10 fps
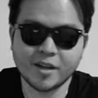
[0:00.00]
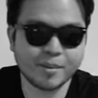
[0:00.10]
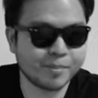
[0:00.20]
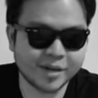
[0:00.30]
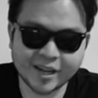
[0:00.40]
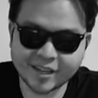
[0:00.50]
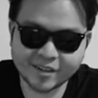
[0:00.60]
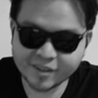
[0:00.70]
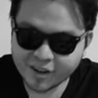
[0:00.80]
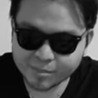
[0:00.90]
but I
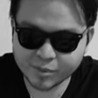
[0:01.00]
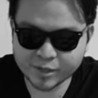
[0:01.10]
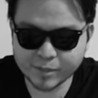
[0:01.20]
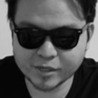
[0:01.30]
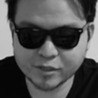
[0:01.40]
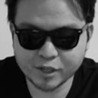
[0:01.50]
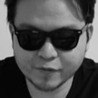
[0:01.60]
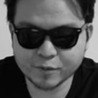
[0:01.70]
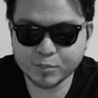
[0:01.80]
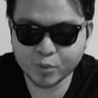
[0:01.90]
cannot bring myself
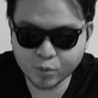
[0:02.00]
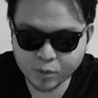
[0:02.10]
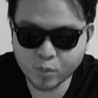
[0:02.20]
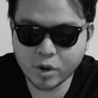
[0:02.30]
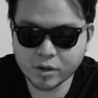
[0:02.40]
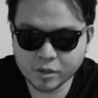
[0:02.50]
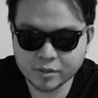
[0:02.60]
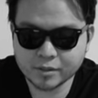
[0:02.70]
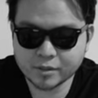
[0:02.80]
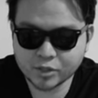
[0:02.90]
to pour water
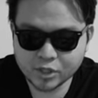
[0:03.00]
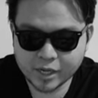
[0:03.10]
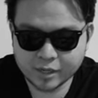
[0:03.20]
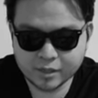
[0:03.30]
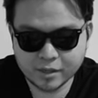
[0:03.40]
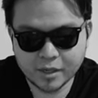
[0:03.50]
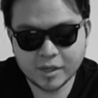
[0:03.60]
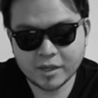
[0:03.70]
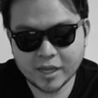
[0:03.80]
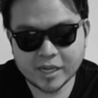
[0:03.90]
onto this jacket.
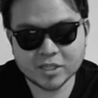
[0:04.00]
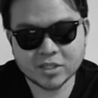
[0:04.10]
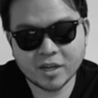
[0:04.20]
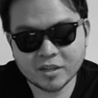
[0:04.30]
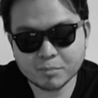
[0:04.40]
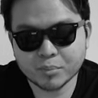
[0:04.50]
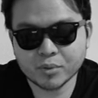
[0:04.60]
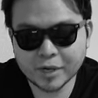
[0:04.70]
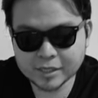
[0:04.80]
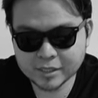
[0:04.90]
And it's not the
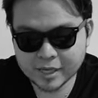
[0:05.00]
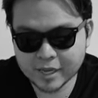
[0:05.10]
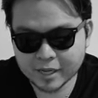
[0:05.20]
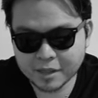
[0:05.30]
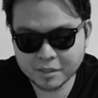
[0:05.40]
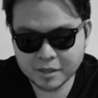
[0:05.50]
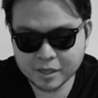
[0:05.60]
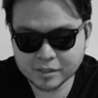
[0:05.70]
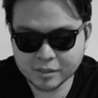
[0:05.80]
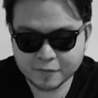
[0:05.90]
price tag. I think
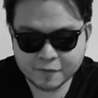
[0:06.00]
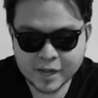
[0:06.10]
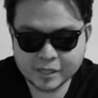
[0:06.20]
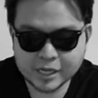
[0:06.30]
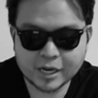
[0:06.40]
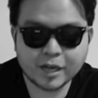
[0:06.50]
it's the fact that